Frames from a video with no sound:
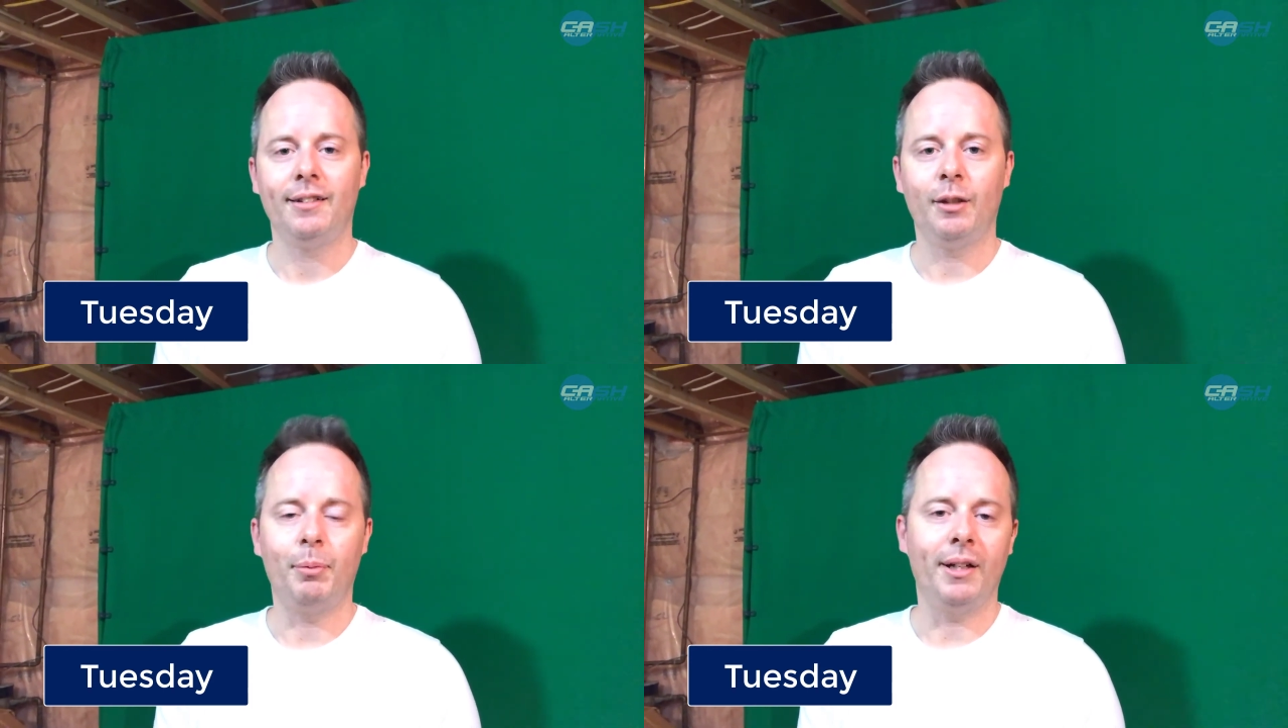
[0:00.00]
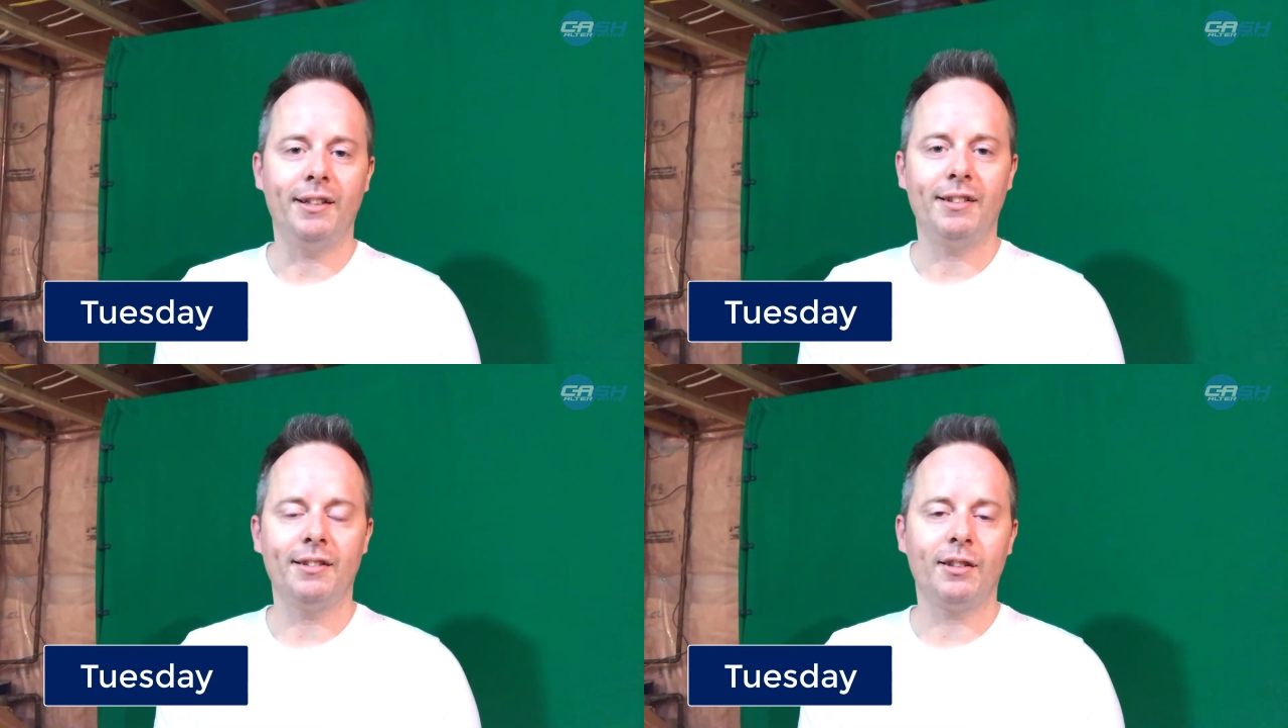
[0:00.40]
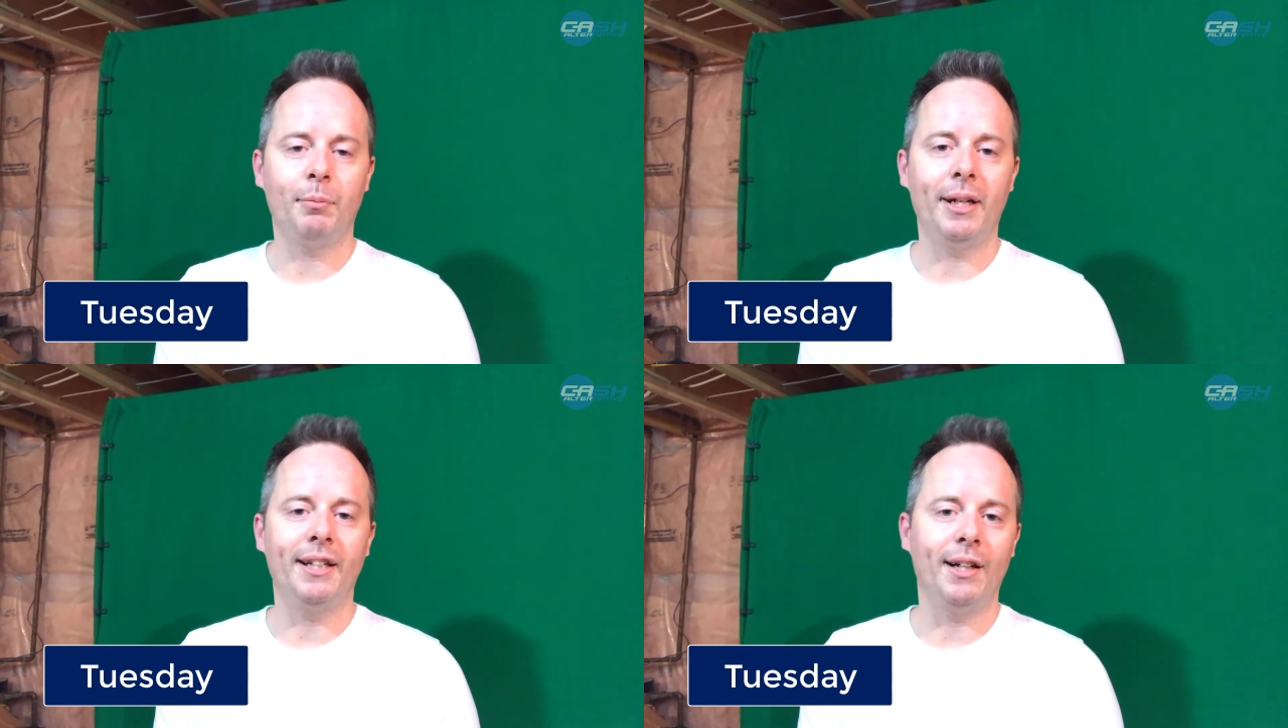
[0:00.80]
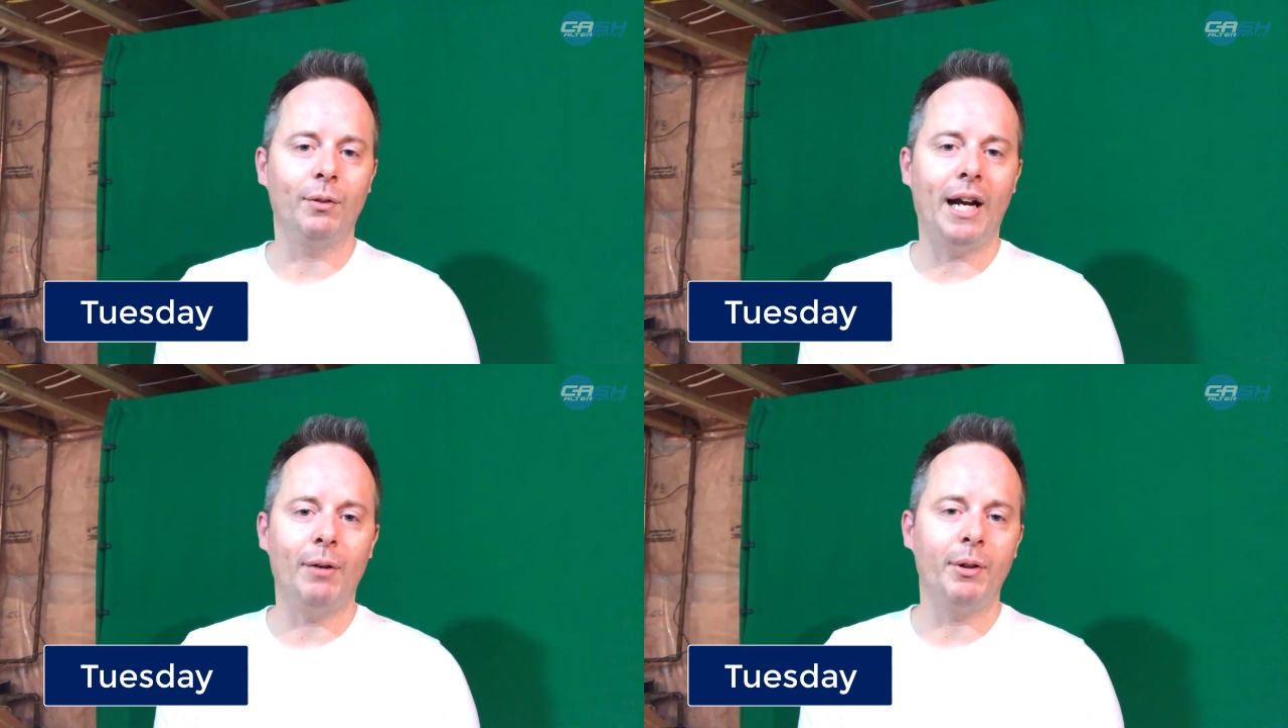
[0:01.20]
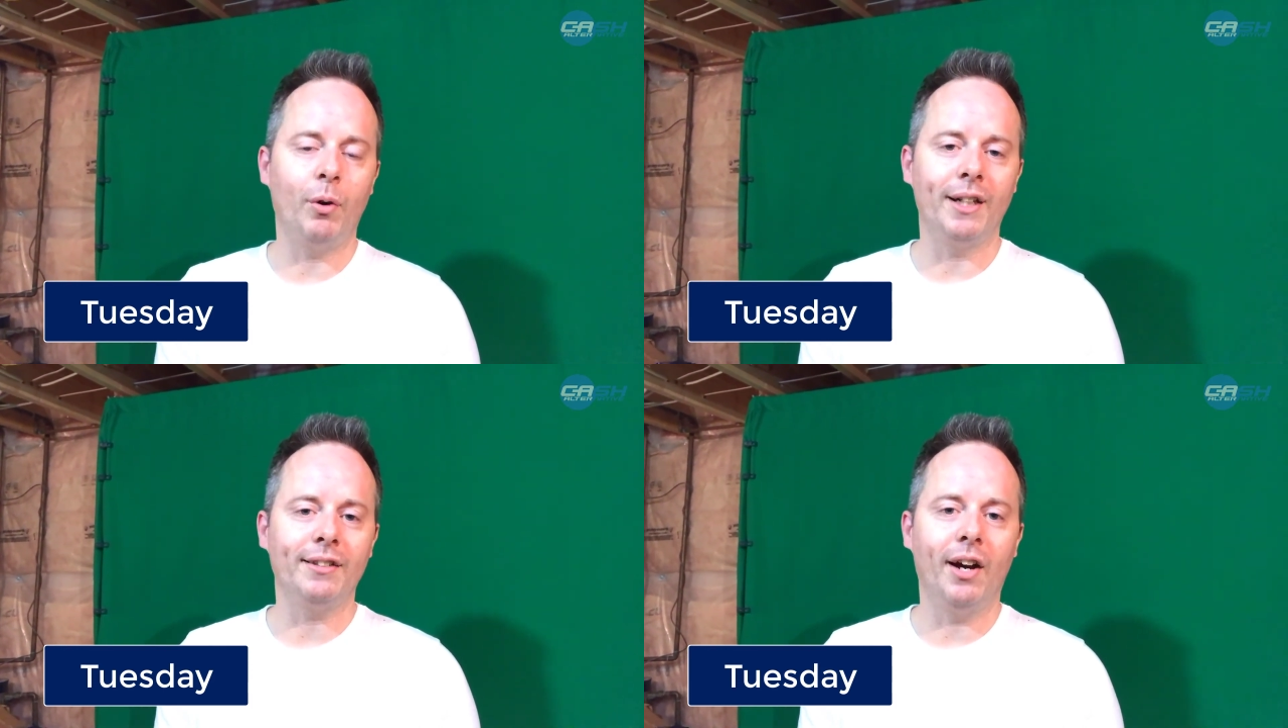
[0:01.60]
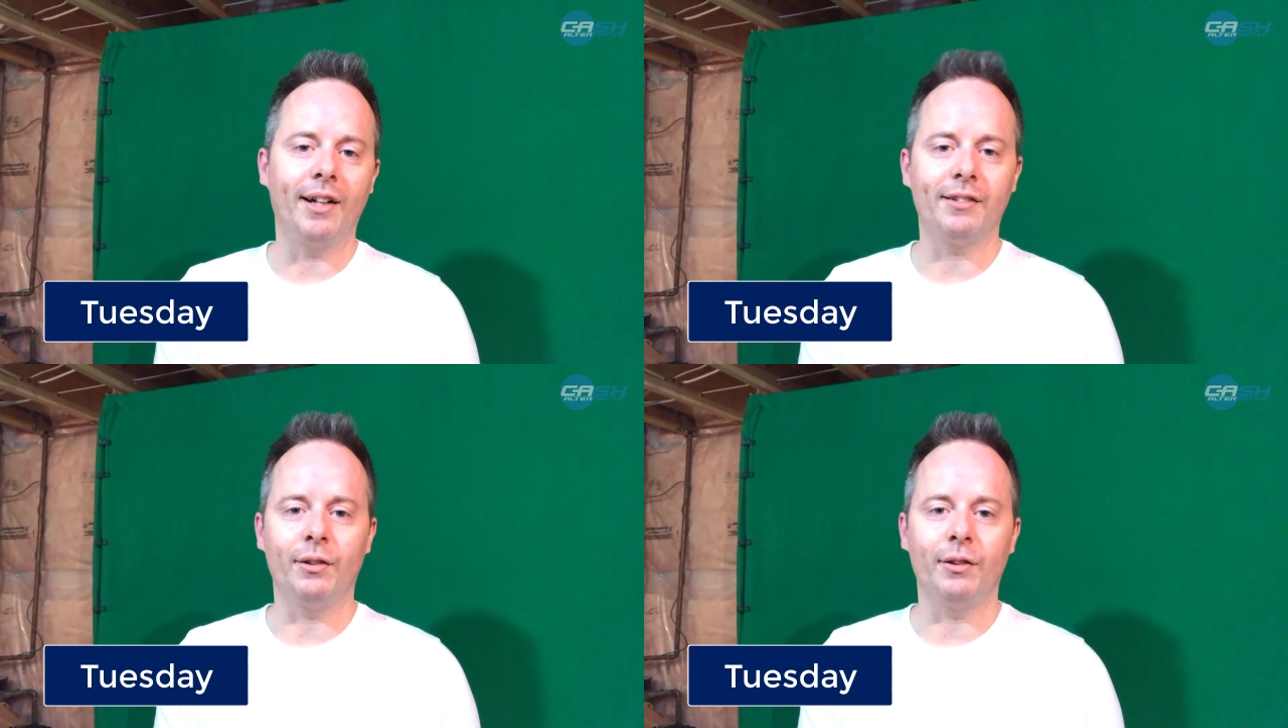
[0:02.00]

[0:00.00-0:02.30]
It's just depending on how we want to talk.